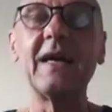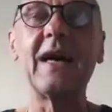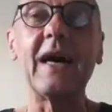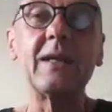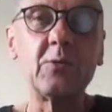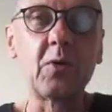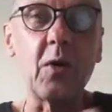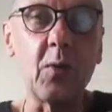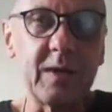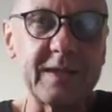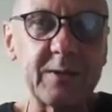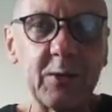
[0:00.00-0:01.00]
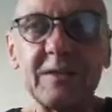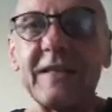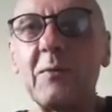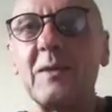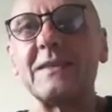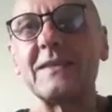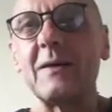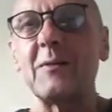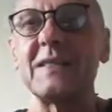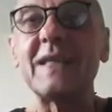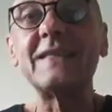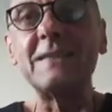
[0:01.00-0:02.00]
I do always thought I was
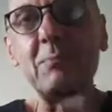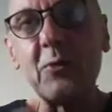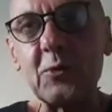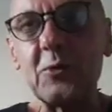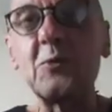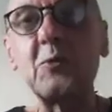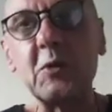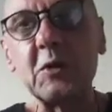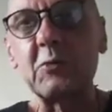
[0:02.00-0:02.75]
as important to the